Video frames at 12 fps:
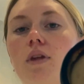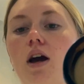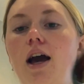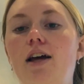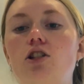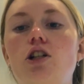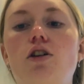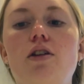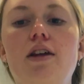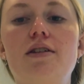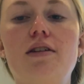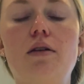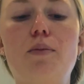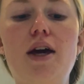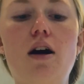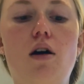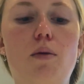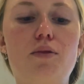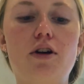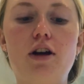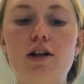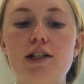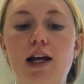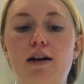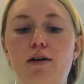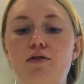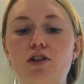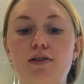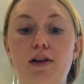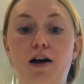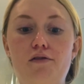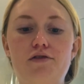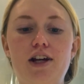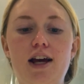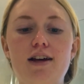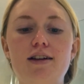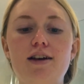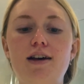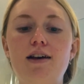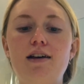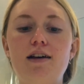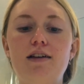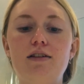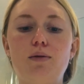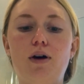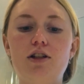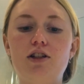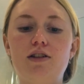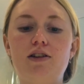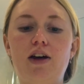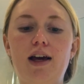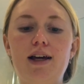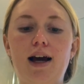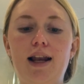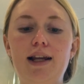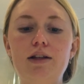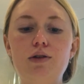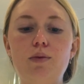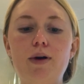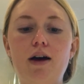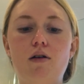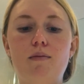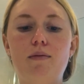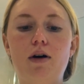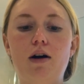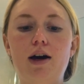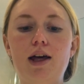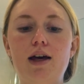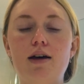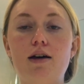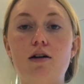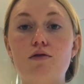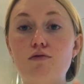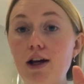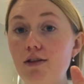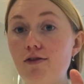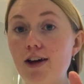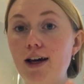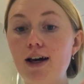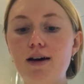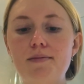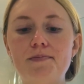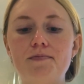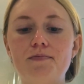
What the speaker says: I actually got this as a PR product and I've just loved it. So I just take a little bit on my ring finger